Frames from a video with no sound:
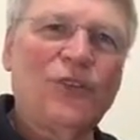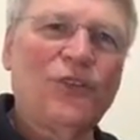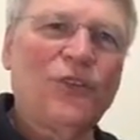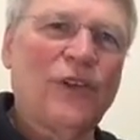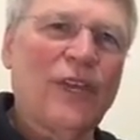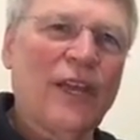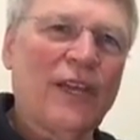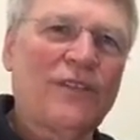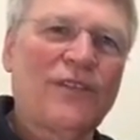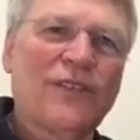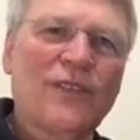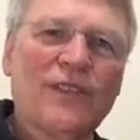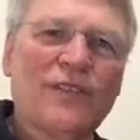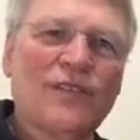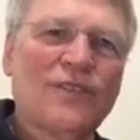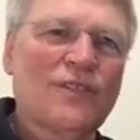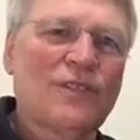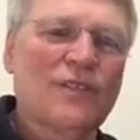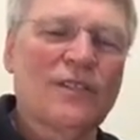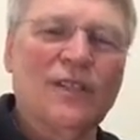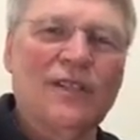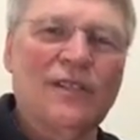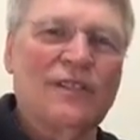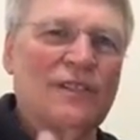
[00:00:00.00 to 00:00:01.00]
get
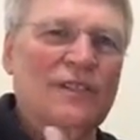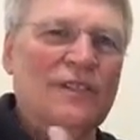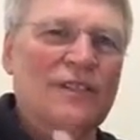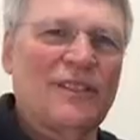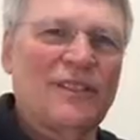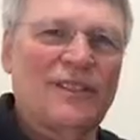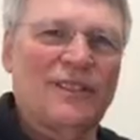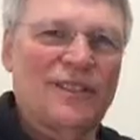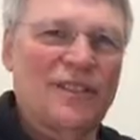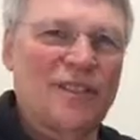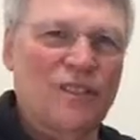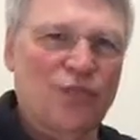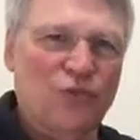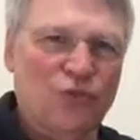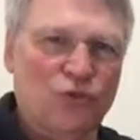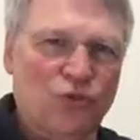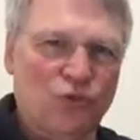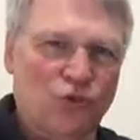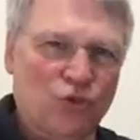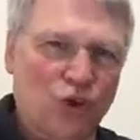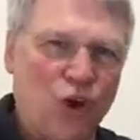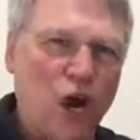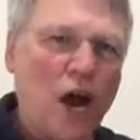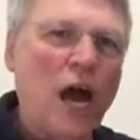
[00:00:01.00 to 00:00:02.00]
this
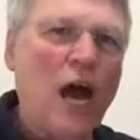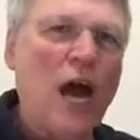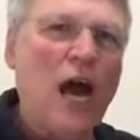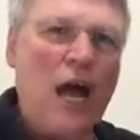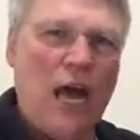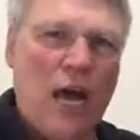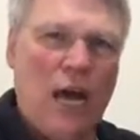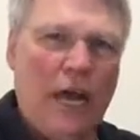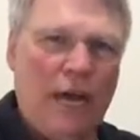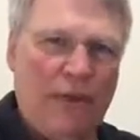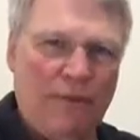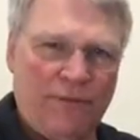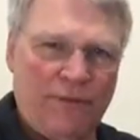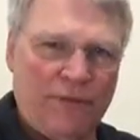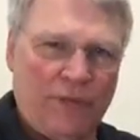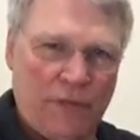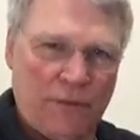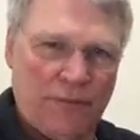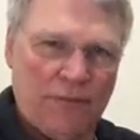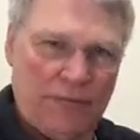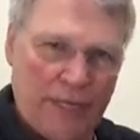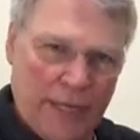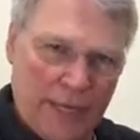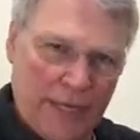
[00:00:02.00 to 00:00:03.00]
drive
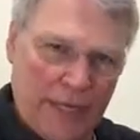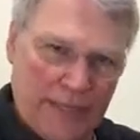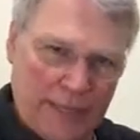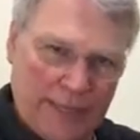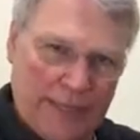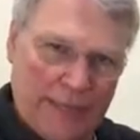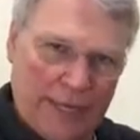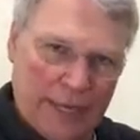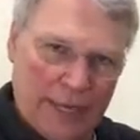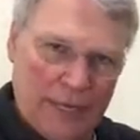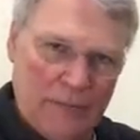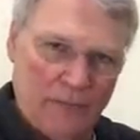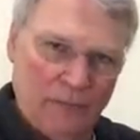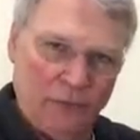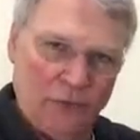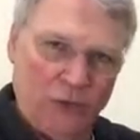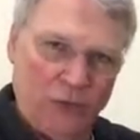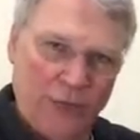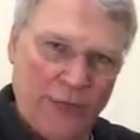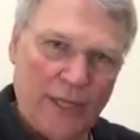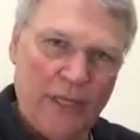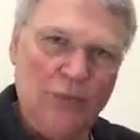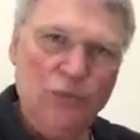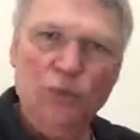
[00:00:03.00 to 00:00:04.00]
comes out of that.
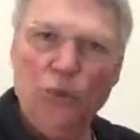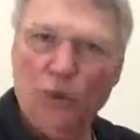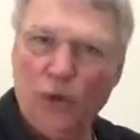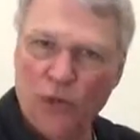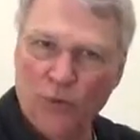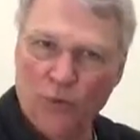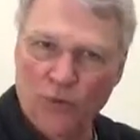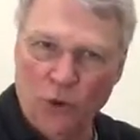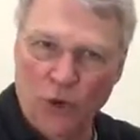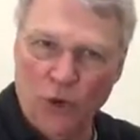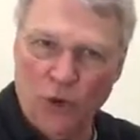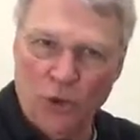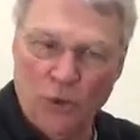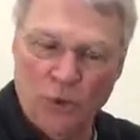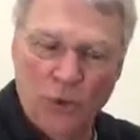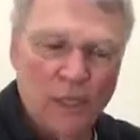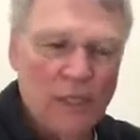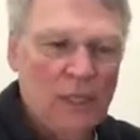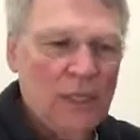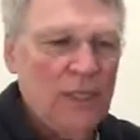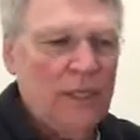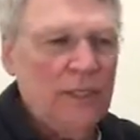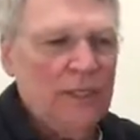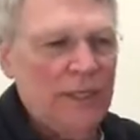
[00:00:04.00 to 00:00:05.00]
So that's one roll.
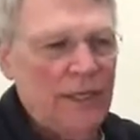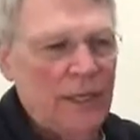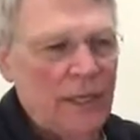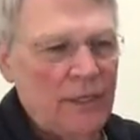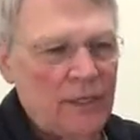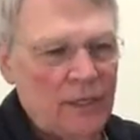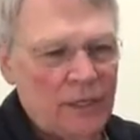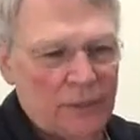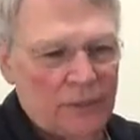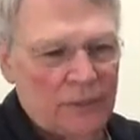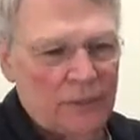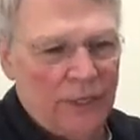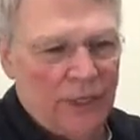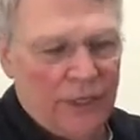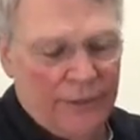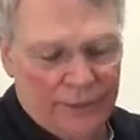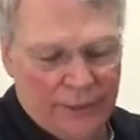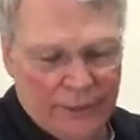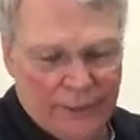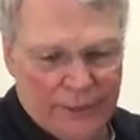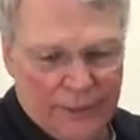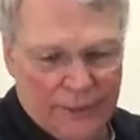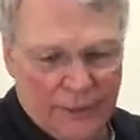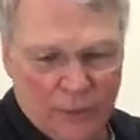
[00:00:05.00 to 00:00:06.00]
The other
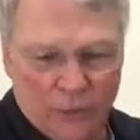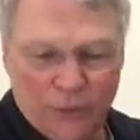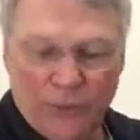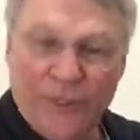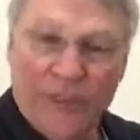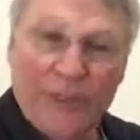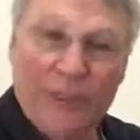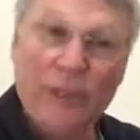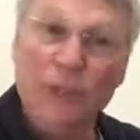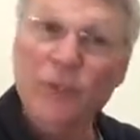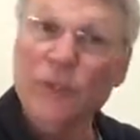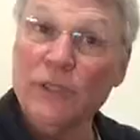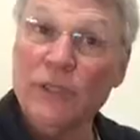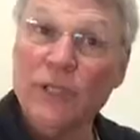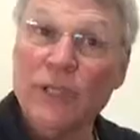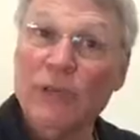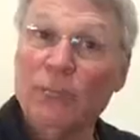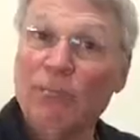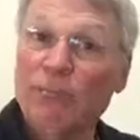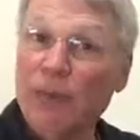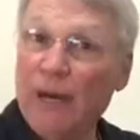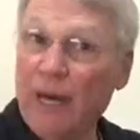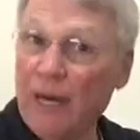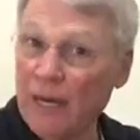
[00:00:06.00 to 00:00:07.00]
thing that we did was
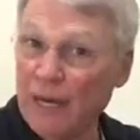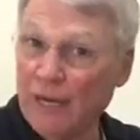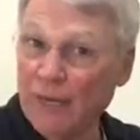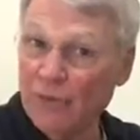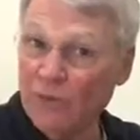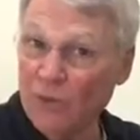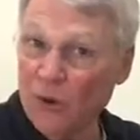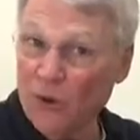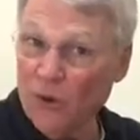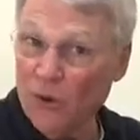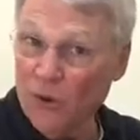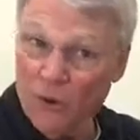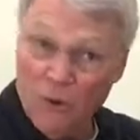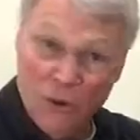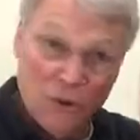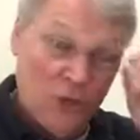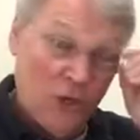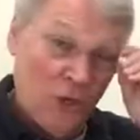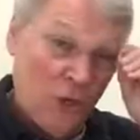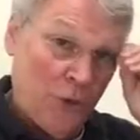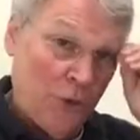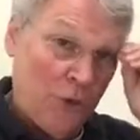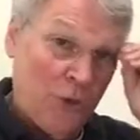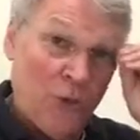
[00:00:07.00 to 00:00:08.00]
combine rolls.
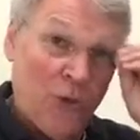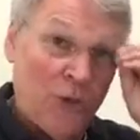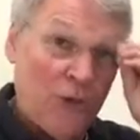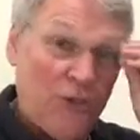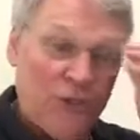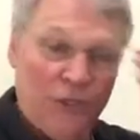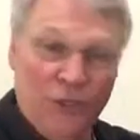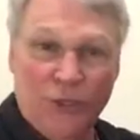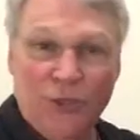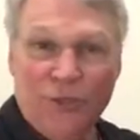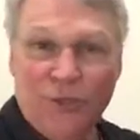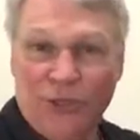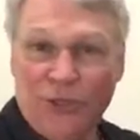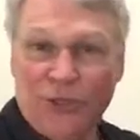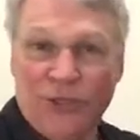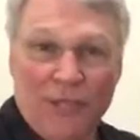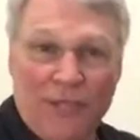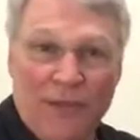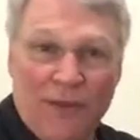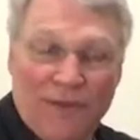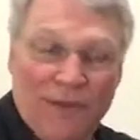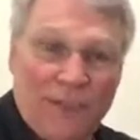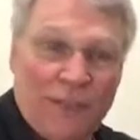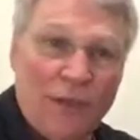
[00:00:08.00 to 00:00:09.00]
So you could do the
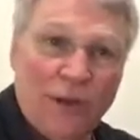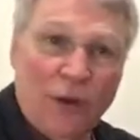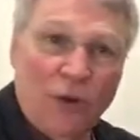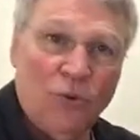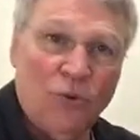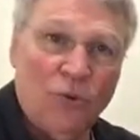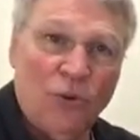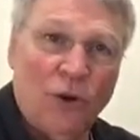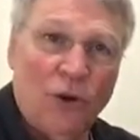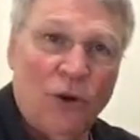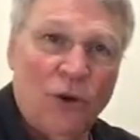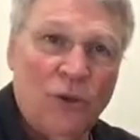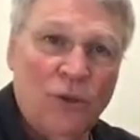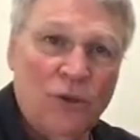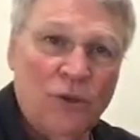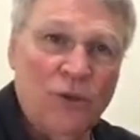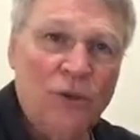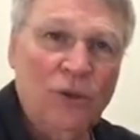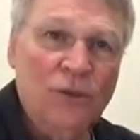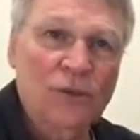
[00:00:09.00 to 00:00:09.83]
7-note roll